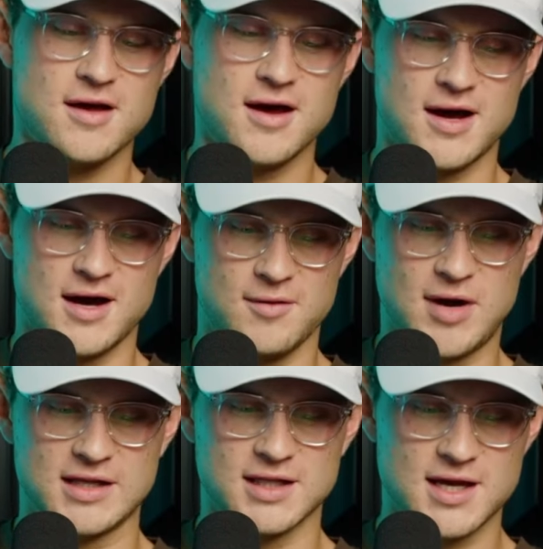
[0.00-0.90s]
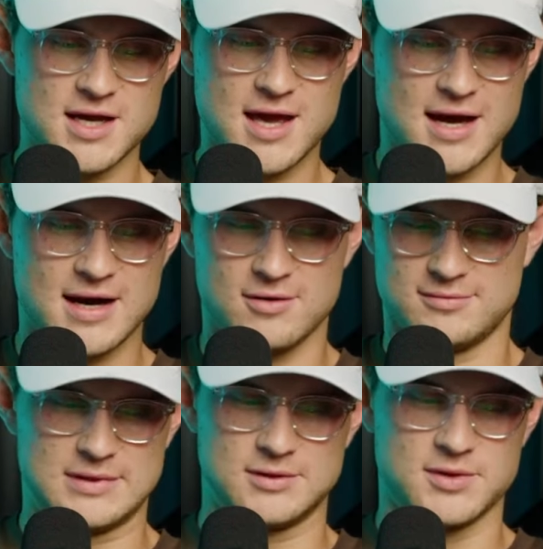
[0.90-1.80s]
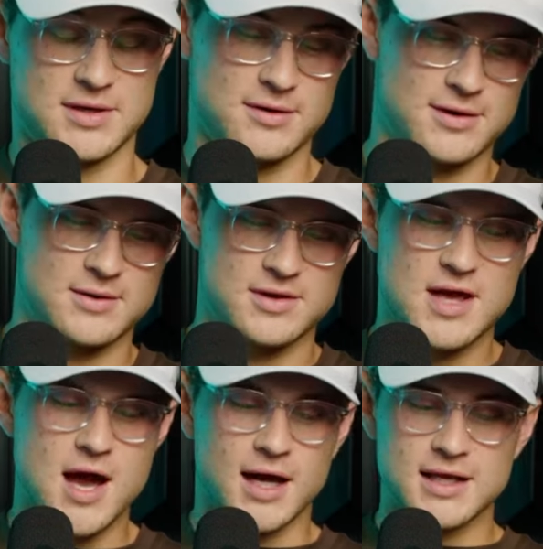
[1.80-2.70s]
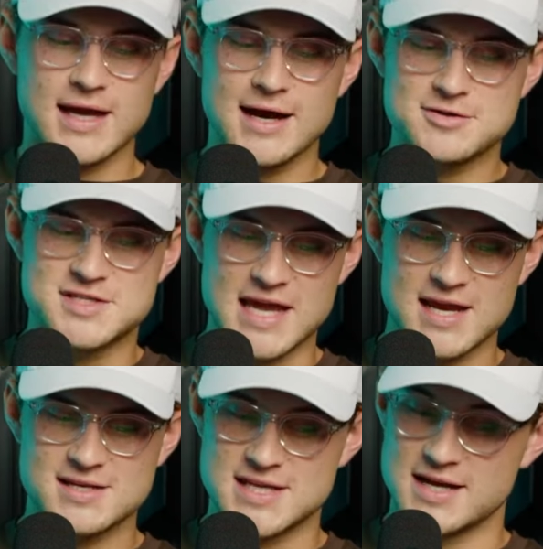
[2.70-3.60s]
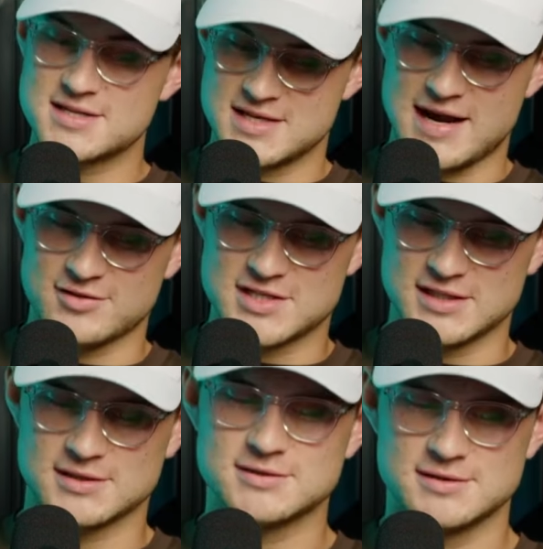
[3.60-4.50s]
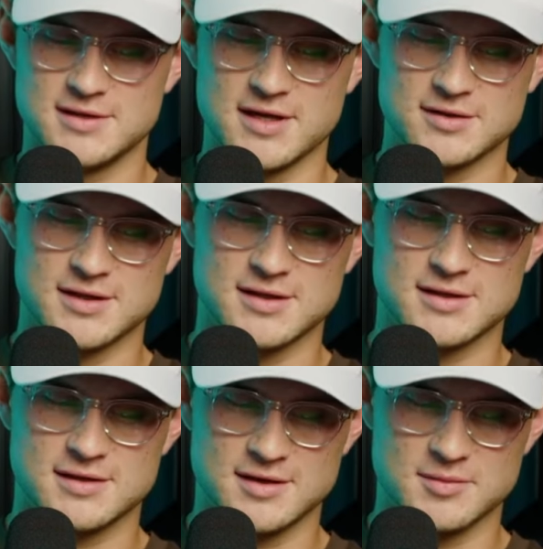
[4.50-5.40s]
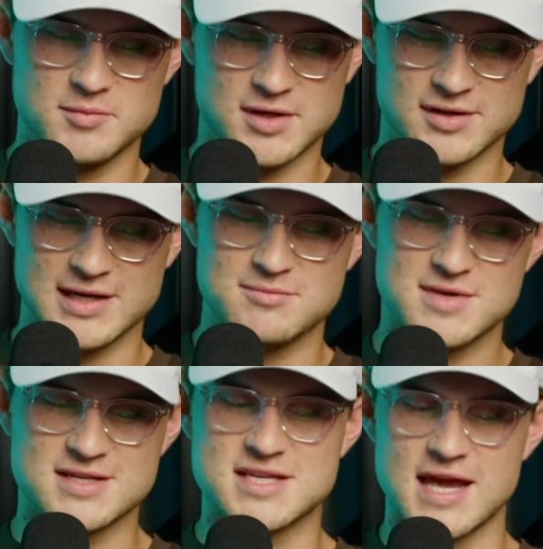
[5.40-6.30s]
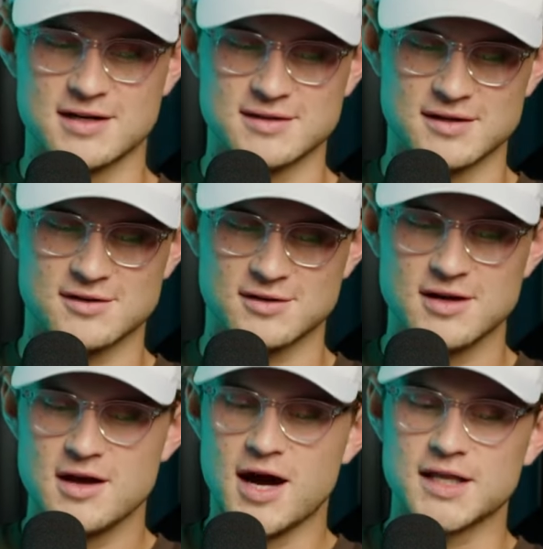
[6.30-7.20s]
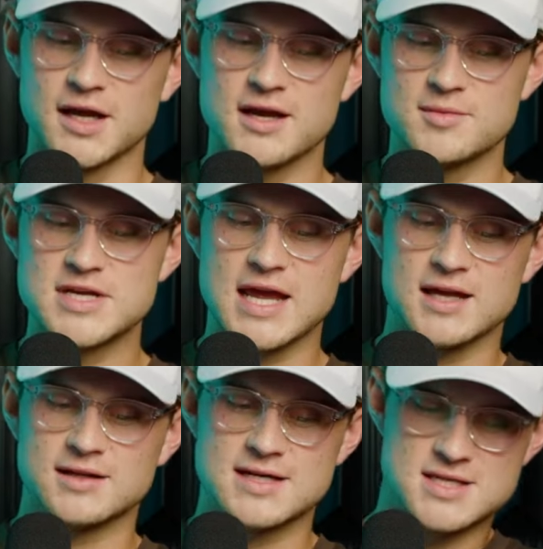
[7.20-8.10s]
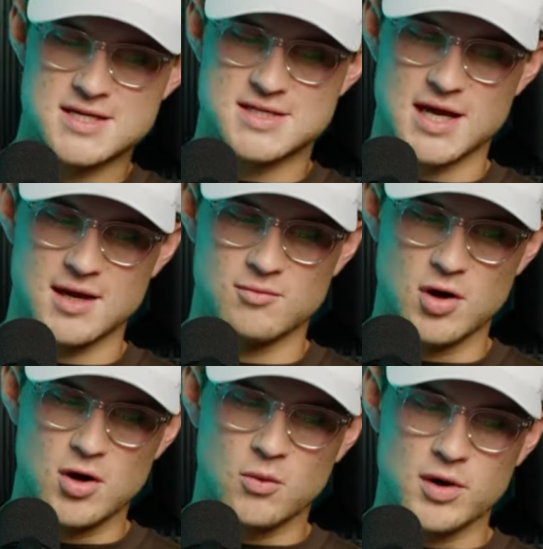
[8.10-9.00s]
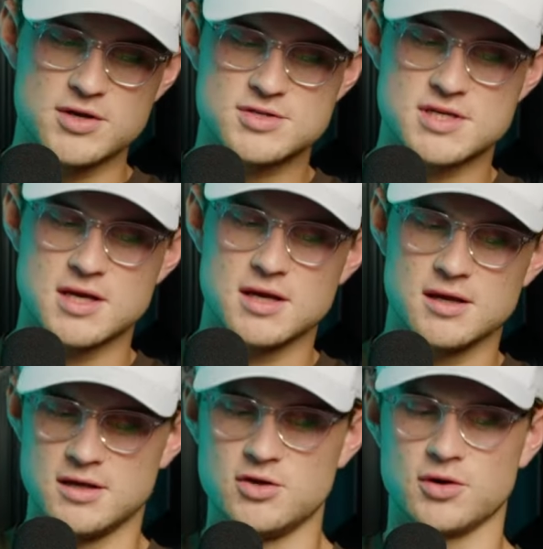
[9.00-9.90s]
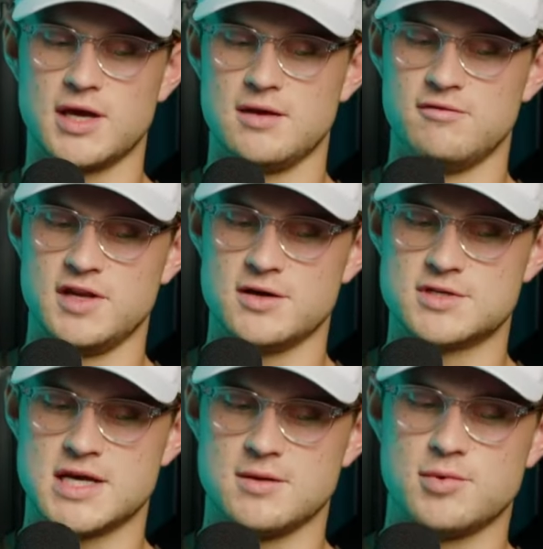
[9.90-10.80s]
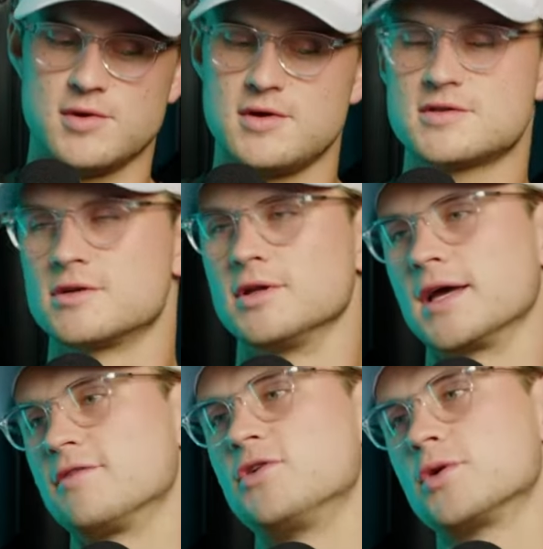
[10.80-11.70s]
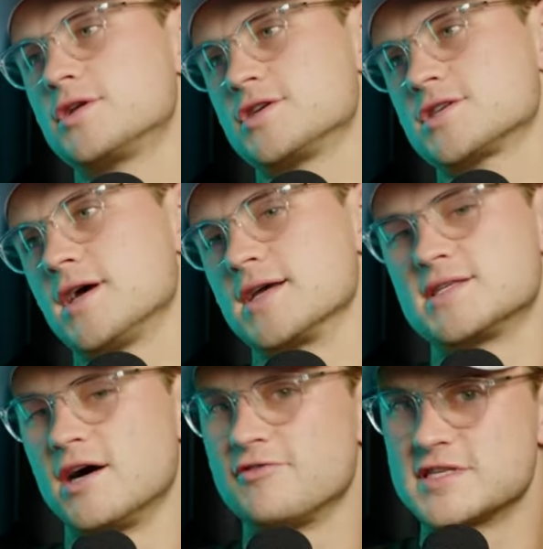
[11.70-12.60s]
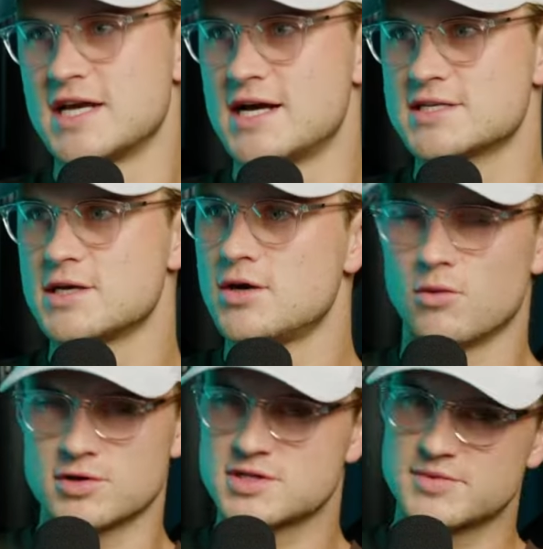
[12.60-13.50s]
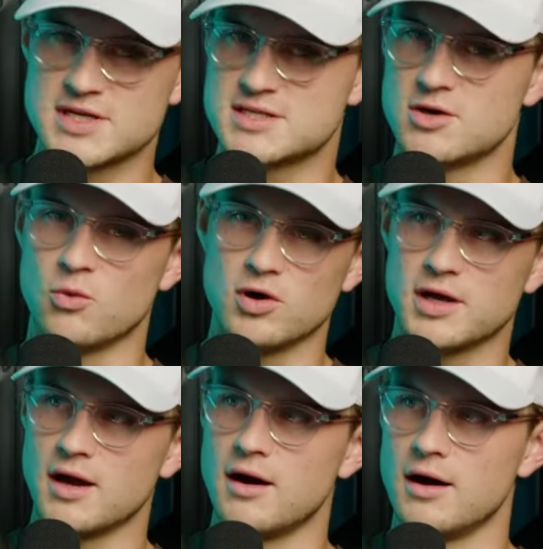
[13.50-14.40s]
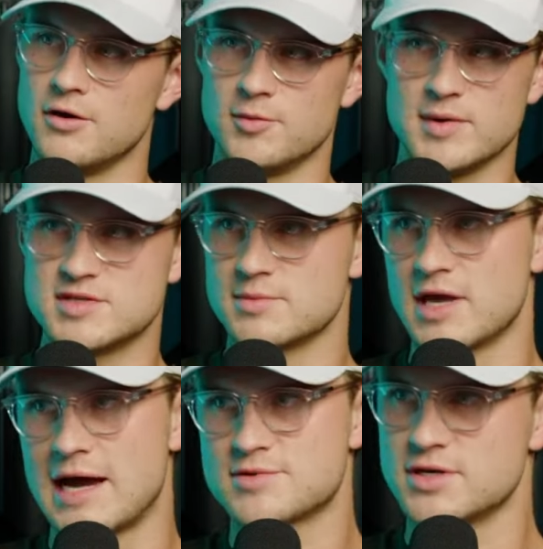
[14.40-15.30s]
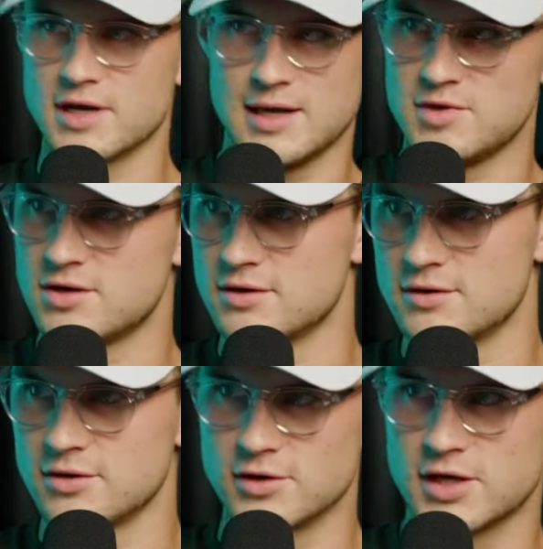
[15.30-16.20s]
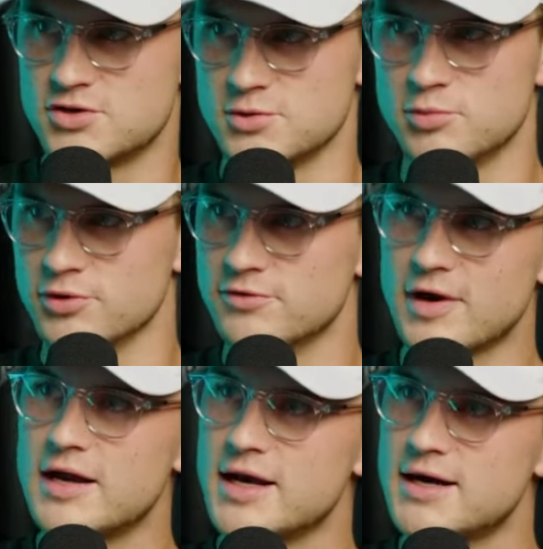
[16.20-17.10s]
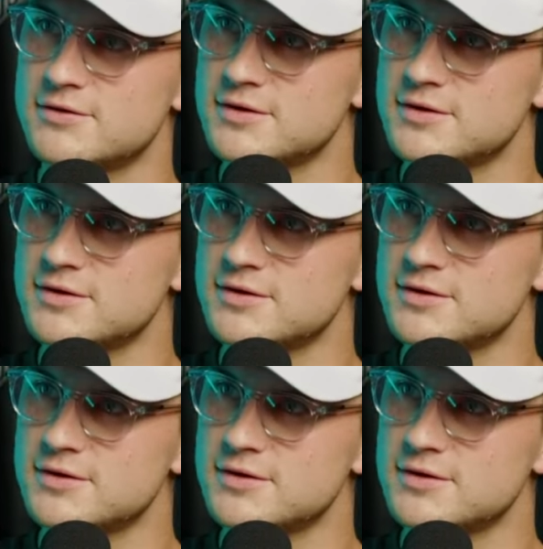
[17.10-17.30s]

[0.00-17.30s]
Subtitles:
I like how, I don't know what they're agreeing with. I like how Zane Dennis Navratil, nailed the middle name, is analytical. I'd like him to analyze his game. What do you see in your game videotape? So like if you were to just like self-assess, what are some things that you're working on, or maybe some gaps in your game that you're looking to improve right now?